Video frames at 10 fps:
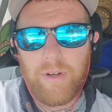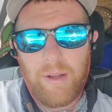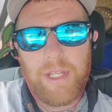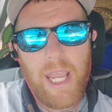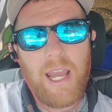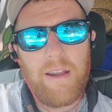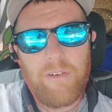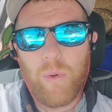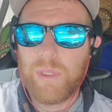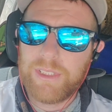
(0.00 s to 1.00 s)
And, and yeah, I've
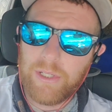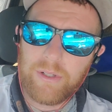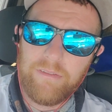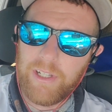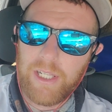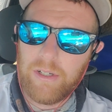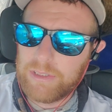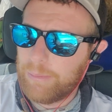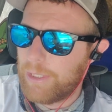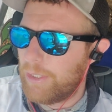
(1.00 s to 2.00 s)
always taken
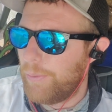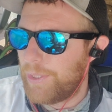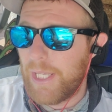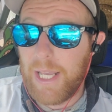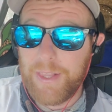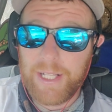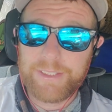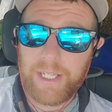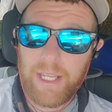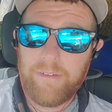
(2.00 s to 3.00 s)
videos. I've been good with that, and
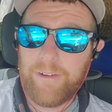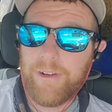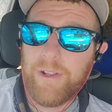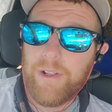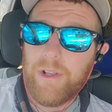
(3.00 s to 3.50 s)
that's a given.